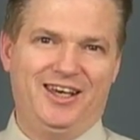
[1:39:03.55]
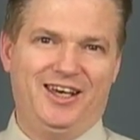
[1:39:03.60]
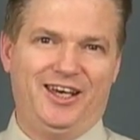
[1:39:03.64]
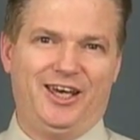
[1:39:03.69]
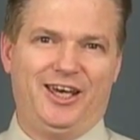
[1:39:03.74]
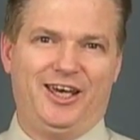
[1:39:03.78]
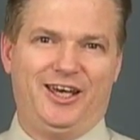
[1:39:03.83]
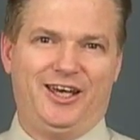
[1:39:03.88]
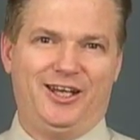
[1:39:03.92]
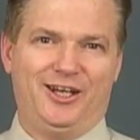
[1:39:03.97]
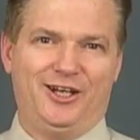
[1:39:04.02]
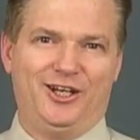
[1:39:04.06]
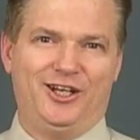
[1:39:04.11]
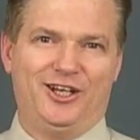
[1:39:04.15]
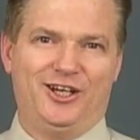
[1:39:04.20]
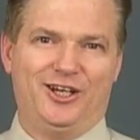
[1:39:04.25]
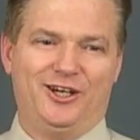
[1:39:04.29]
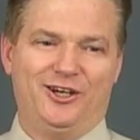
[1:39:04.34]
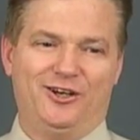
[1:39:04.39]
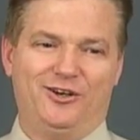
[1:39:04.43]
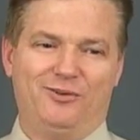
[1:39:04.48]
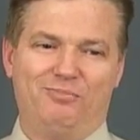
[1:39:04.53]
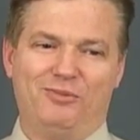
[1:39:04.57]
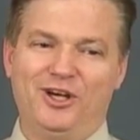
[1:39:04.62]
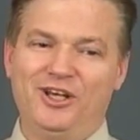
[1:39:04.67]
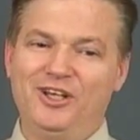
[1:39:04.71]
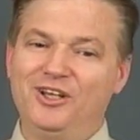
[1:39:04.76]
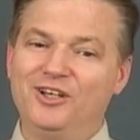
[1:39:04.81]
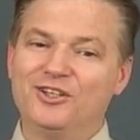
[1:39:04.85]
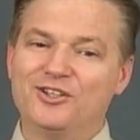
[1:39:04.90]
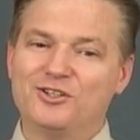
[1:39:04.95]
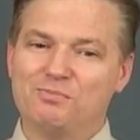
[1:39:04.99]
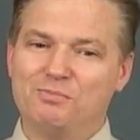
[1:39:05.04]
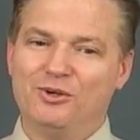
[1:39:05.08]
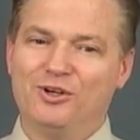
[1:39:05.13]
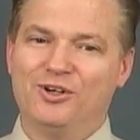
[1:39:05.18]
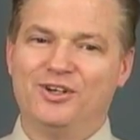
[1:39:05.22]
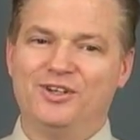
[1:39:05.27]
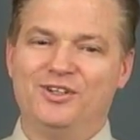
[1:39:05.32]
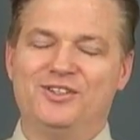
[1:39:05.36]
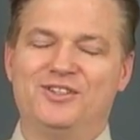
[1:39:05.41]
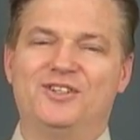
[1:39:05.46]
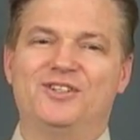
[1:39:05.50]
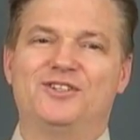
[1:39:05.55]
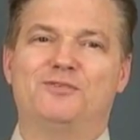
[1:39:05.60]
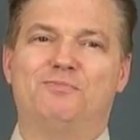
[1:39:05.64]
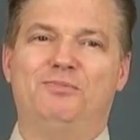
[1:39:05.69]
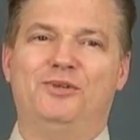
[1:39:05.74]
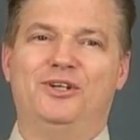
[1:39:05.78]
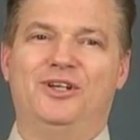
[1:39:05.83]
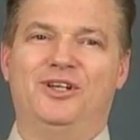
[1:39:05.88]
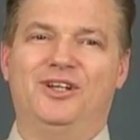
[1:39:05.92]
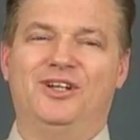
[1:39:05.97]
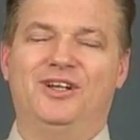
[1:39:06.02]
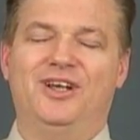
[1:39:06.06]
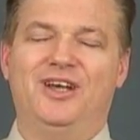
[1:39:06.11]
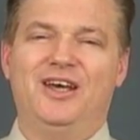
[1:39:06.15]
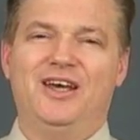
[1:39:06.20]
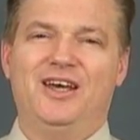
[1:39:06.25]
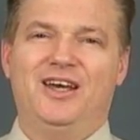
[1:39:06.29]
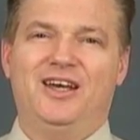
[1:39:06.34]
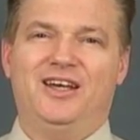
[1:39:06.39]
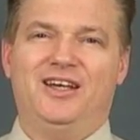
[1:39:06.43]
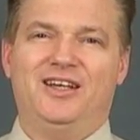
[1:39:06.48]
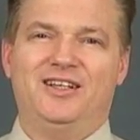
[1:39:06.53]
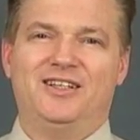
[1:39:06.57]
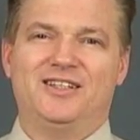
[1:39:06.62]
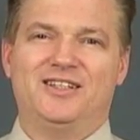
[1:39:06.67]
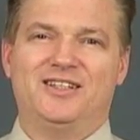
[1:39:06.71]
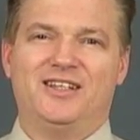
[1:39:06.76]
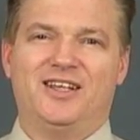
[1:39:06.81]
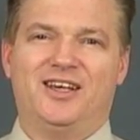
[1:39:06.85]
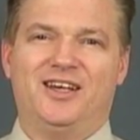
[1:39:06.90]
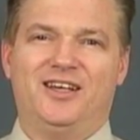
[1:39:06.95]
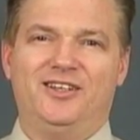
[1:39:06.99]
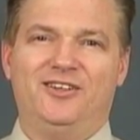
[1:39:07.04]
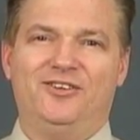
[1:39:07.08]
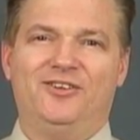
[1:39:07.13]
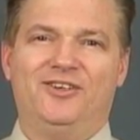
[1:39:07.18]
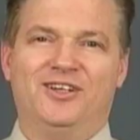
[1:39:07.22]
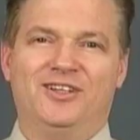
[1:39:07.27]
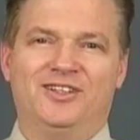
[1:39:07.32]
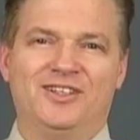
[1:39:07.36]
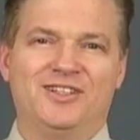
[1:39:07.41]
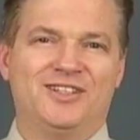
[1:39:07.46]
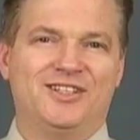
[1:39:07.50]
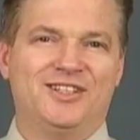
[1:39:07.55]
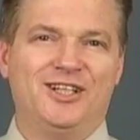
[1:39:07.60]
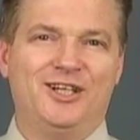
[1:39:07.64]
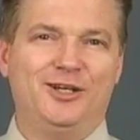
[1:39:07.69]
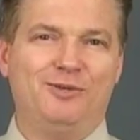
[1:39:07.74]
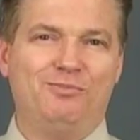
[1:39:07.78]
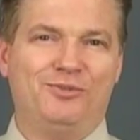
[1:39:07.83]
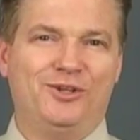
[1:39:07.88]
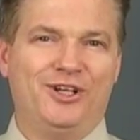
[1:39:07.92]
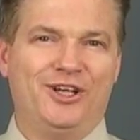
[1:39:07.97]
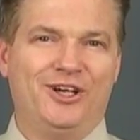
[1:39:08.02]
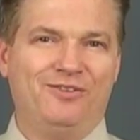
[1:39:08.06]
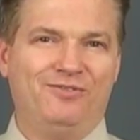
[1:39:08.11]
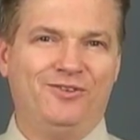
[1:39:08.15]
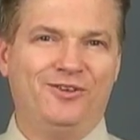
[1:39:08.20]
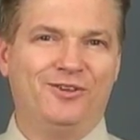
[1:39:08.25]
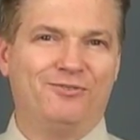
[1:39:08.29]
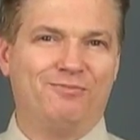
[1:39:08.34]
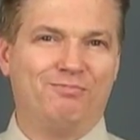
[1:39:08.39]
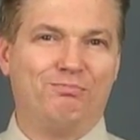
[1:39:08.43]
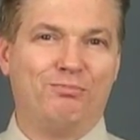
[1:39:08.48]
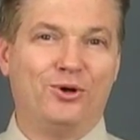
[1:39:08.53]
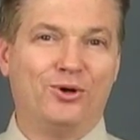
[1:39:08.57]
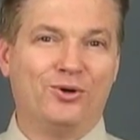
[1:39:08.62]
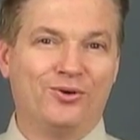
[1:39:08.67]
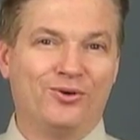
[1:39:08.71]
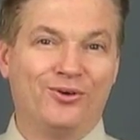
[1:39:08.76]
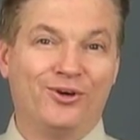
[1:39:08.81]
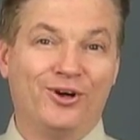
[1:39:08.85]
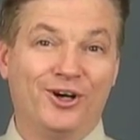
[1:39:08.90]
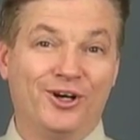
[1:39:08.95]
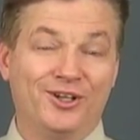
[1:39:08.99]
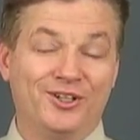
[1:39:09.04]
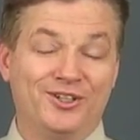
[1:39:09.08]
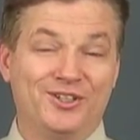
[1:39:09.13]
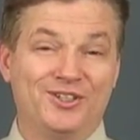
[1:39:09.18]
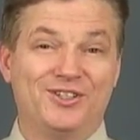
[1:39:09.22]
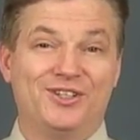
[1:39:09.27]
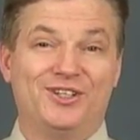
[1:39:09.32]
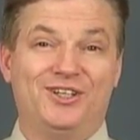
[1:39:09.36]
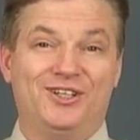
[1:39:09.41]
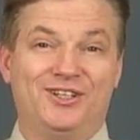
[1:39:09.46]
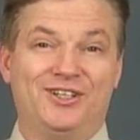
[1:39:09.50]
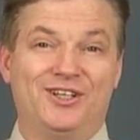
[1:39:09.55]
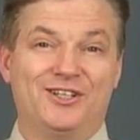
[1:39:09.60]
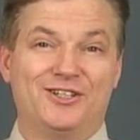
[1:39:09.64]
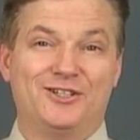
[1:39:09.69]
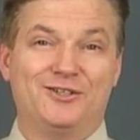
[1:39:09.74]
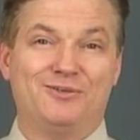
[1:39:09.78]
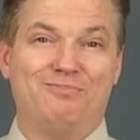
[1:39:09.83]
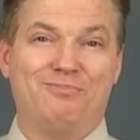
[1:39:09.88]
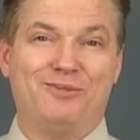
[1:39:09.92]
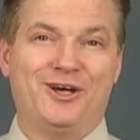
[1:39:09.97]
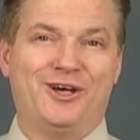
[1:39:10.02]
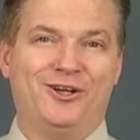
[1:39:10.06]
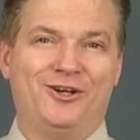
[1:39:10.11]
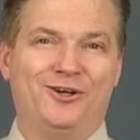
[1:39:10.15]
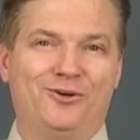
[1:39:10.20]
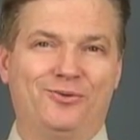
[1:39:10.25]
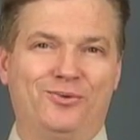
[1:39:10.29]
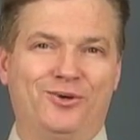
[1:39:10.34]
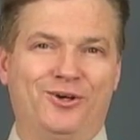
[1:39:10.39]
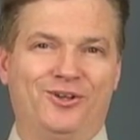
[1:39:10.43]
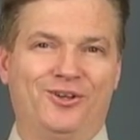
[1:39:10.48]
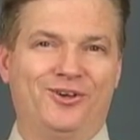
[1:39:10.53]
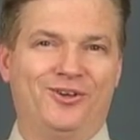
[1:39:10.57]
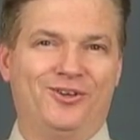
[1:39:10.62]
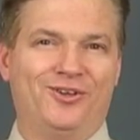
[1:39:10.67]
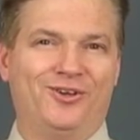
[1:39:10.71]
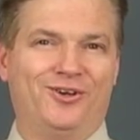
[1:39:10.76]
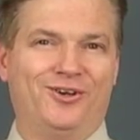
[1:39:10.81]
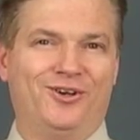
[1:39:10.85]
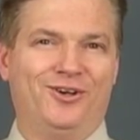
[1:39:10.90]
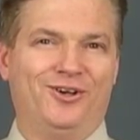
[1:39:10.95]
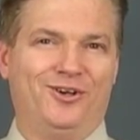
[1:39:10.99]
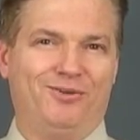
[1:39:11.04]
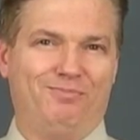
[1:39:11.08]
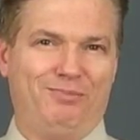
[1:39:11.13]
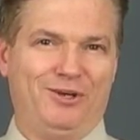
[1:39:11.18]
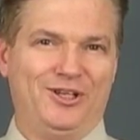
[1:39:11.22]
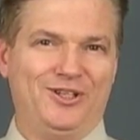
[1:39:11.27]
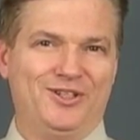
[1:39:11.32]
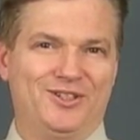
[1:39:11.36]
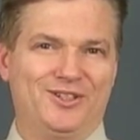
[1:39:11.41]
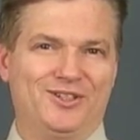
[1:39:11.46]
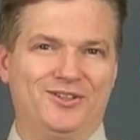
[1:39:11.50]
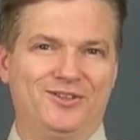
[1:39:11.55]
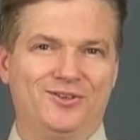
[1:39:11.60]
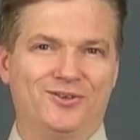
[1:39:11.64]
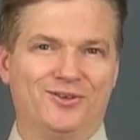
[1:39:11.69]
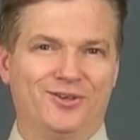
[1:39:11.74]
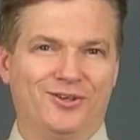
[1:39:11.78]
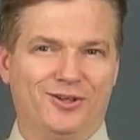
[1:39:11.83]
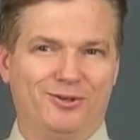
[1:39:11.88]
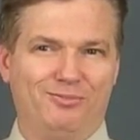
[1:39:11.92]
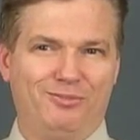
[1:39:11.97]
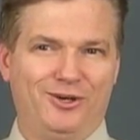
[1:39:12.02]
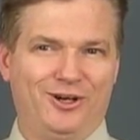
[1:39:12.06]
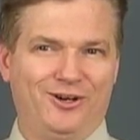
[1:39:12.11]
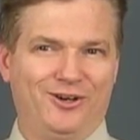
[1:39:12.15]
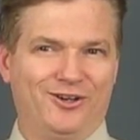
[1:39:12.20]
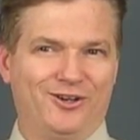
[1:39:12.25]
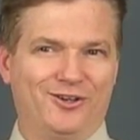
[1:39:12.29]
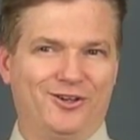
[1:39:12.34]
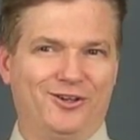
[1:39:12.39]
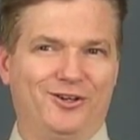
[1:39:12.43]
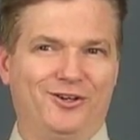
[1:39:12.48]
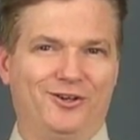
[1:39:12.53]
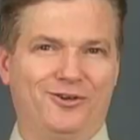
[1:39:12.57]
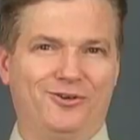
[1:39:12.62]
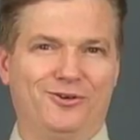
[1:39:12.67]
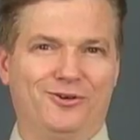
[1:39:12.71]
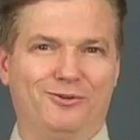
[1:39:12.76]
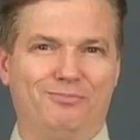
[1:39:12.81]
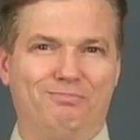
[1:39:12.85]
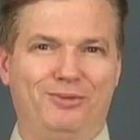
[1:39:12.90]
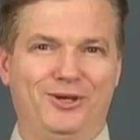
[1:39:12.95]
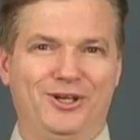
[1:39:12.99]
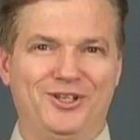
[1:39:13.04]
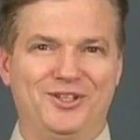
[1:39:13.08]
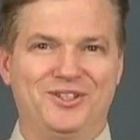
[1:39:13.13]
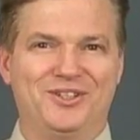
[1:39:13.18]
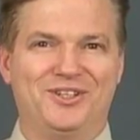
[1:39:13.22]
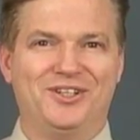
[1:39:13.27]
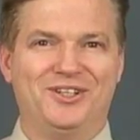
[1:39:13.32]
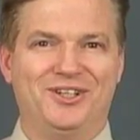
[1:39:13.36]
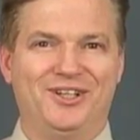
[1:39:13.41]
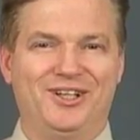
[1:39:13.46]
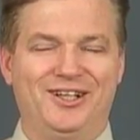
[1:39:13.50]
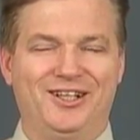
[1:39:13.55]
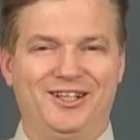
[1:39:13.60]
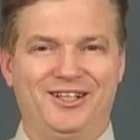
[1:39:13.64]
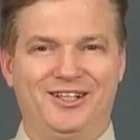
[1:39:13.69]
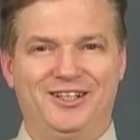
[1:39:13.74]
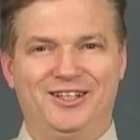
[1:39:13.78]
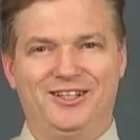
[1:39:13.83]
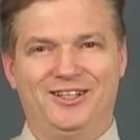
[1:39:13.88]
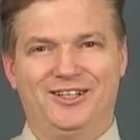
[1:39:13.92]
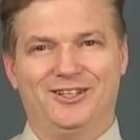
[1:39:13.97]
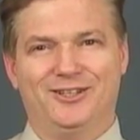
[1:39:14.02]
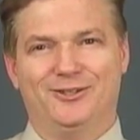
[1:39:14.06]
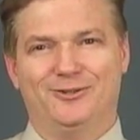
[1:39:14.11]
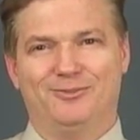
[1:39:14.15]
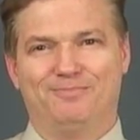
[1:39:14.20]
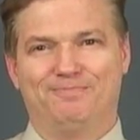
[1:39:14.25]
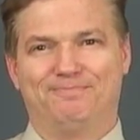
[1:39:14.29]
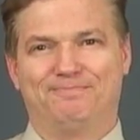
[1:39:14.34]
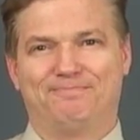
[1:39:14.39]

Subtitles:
And my experience has been is that you get the same level of morons. It doesn't matter whether they're based in North America or based in India.